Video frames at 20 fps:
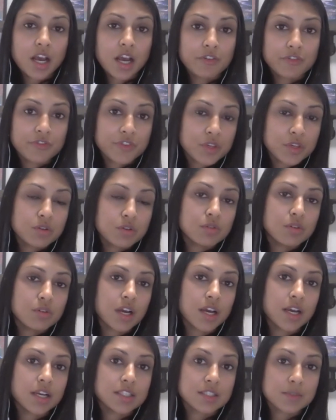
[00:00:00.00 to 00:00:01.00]
A few
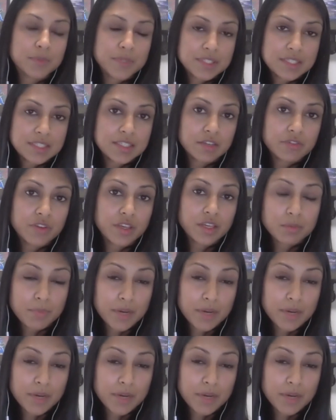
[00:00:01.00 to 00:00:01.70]
specific